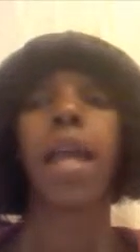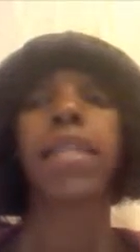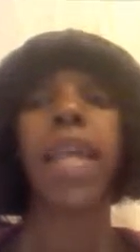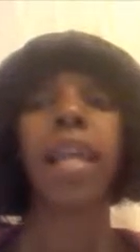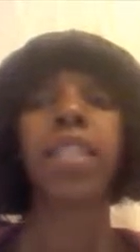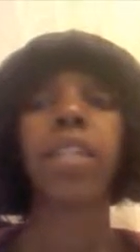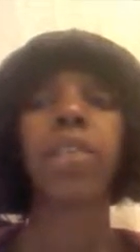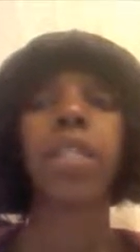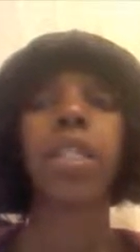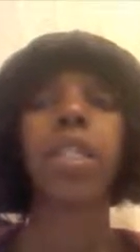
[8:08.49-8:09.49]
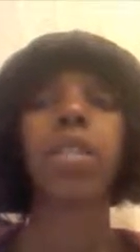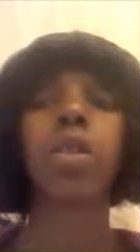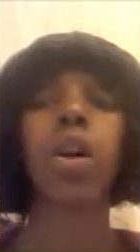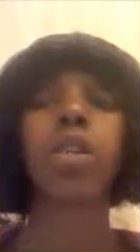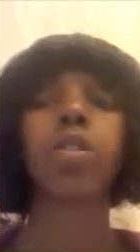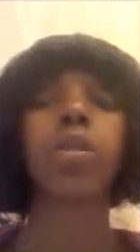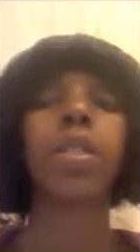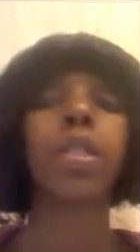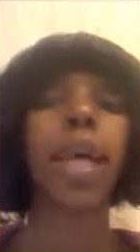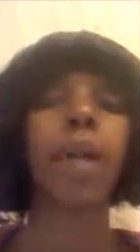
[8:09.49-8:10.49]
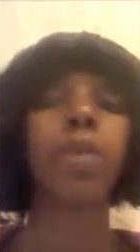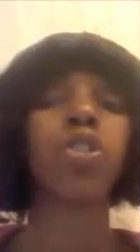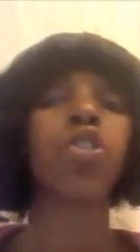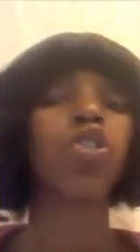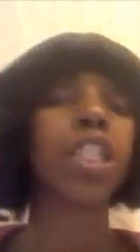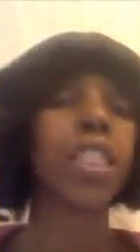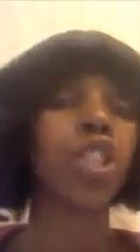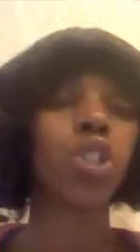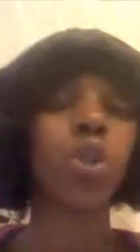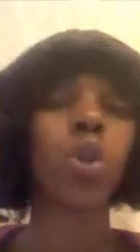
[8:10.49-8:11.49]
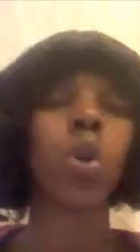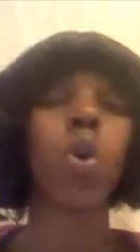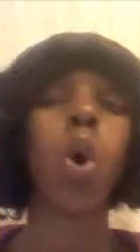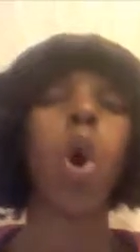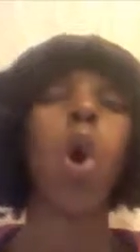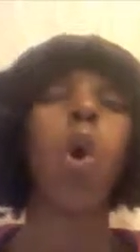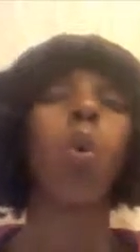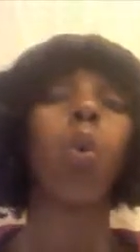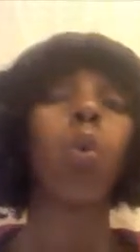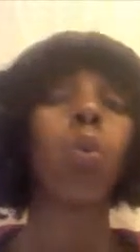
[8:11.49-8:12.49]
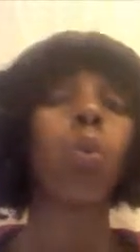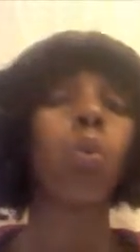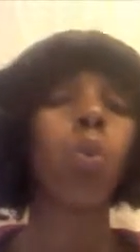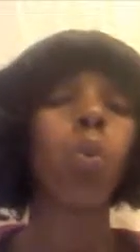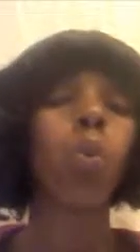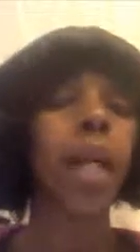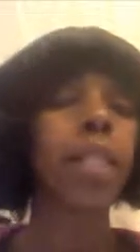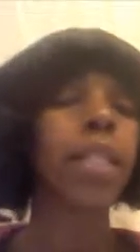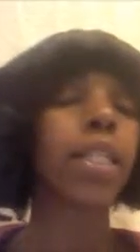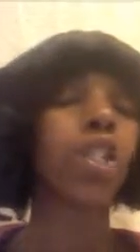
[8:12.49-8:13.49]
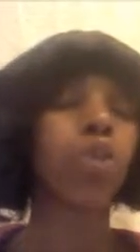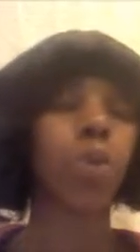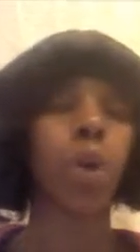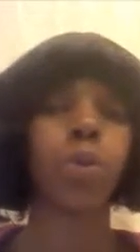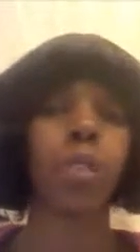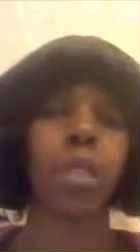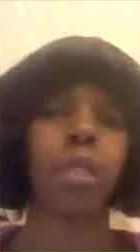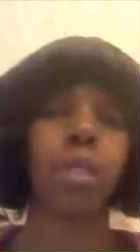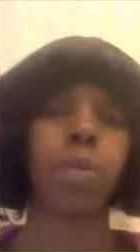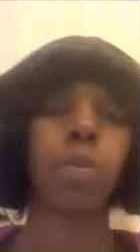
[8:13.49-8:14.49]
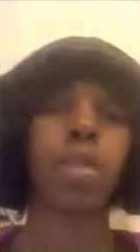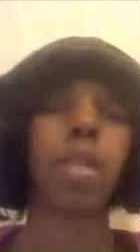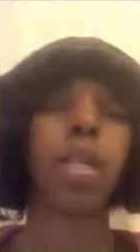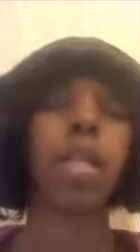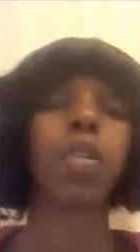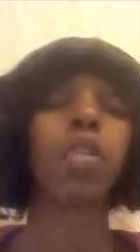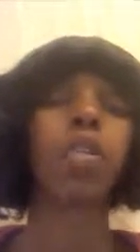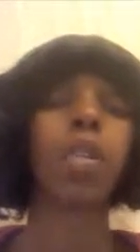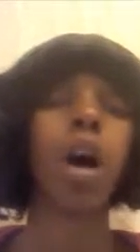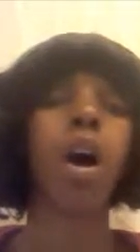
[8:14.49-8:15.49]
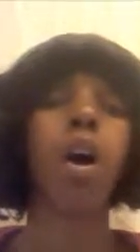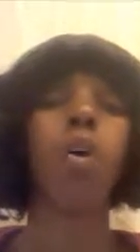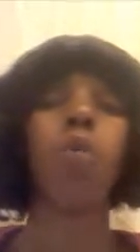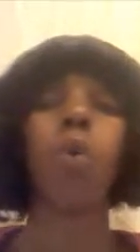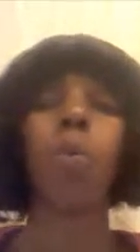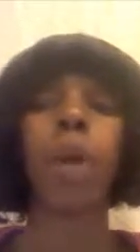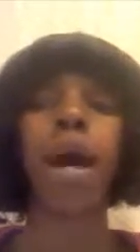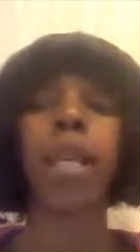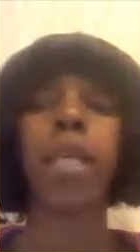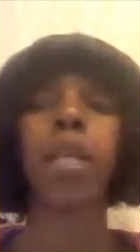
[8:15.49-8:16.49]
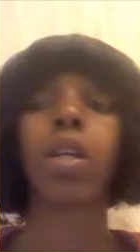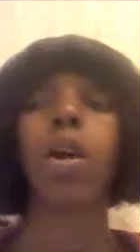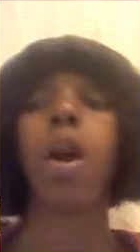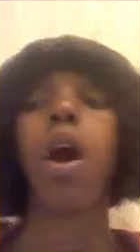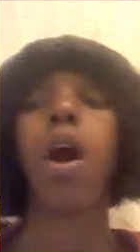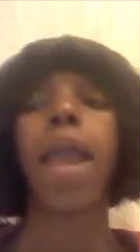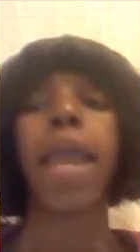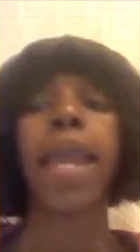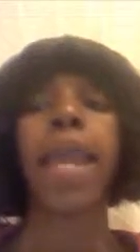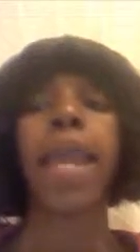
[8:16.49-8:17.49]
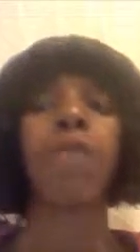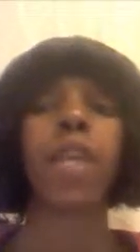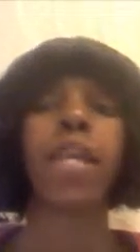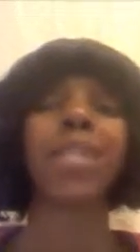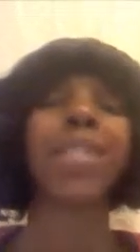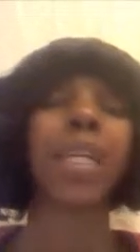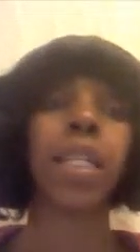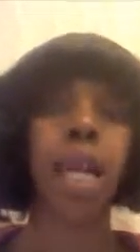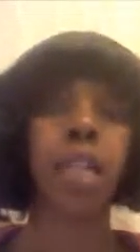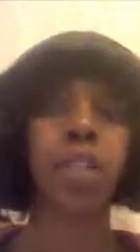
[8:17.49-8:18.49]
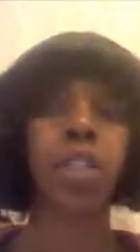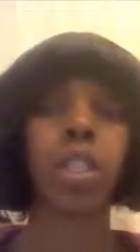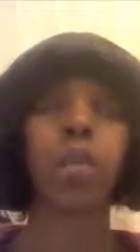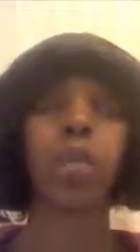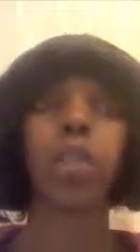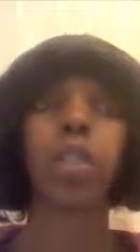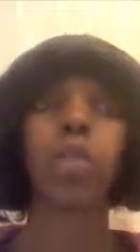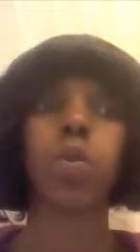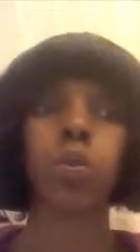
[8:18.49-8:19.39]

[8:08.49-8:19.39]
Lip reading: The activities are to establish traditional quality control systems, install robotic and advanced technology, which is